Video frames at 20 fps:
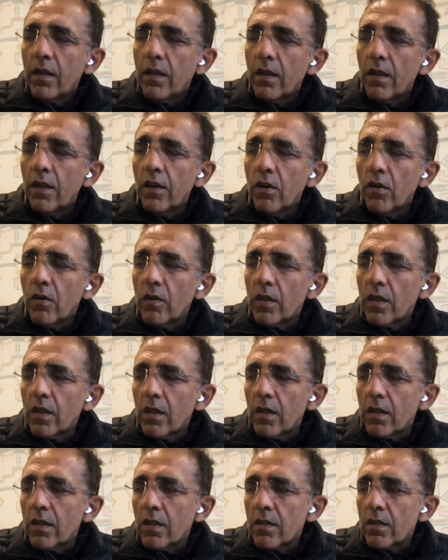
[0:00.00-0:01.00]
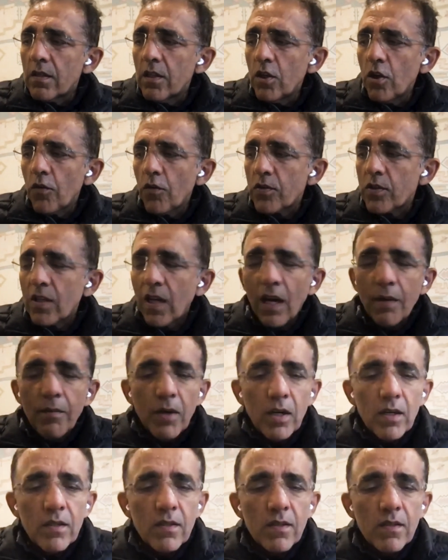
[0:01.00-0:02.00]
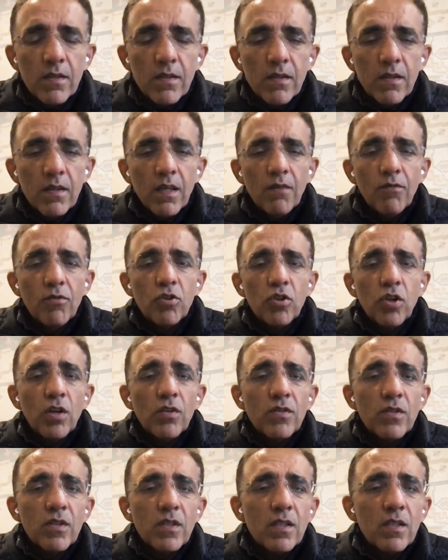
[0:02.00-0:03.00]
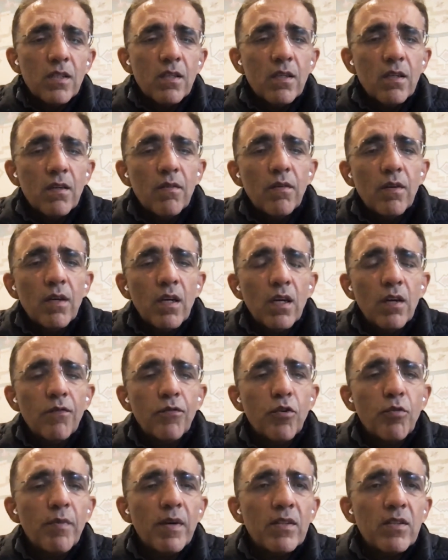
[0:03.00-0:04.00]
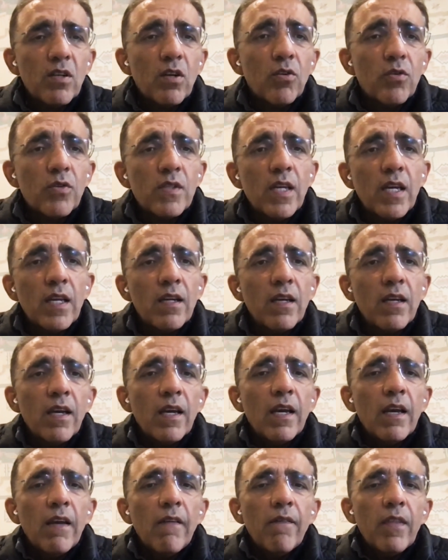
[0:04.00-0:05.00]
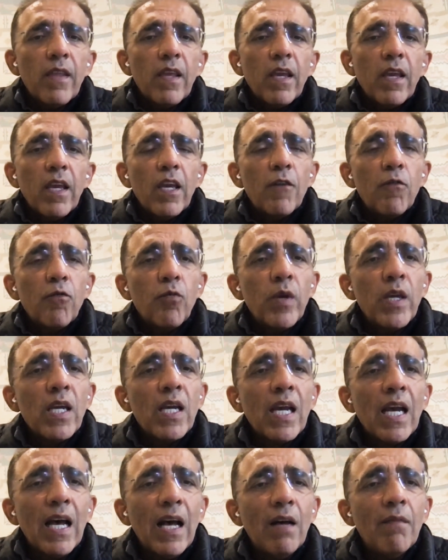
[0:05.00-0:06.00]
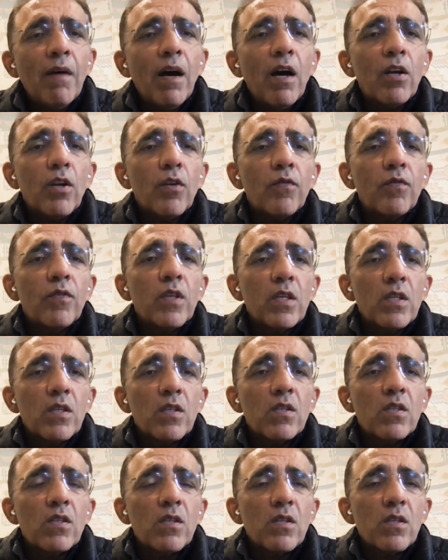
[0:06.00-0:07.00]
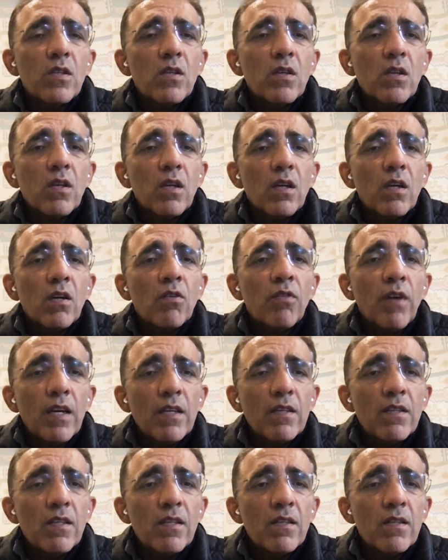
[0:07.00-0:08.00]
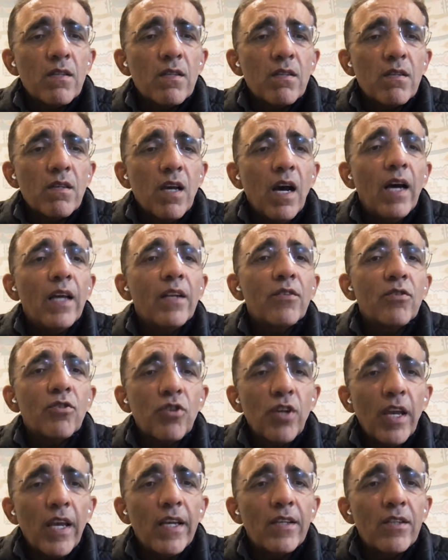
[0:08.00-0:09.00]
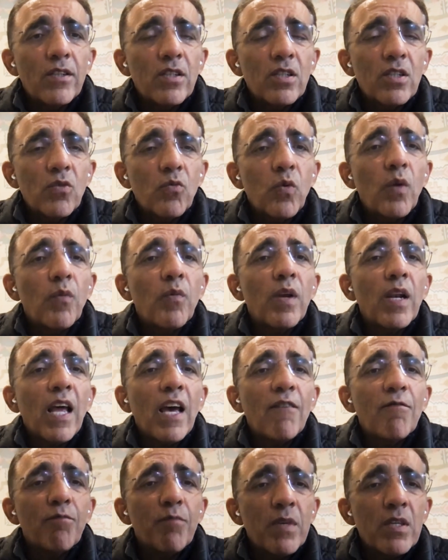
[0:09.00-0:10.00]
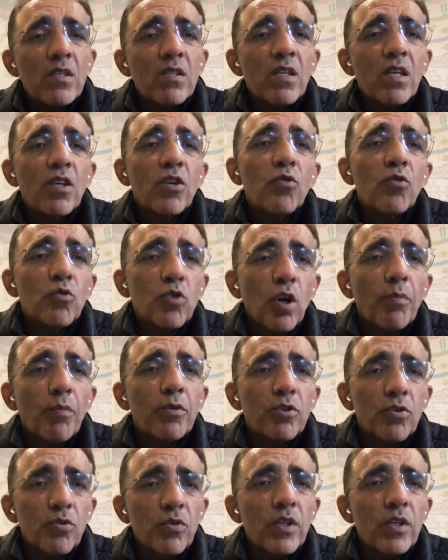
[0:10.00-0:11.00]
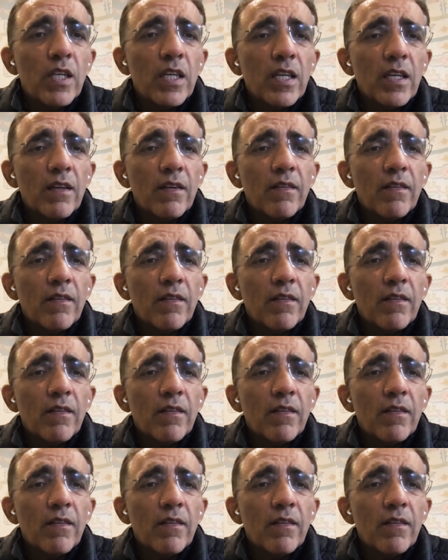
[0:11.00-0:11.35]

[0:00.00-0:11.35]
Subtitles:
You know, the CEO of Starbucks, Kevin Johnson, a few months ago said, if we come out of this crisis unchanged, we will have missed a huge opportunity.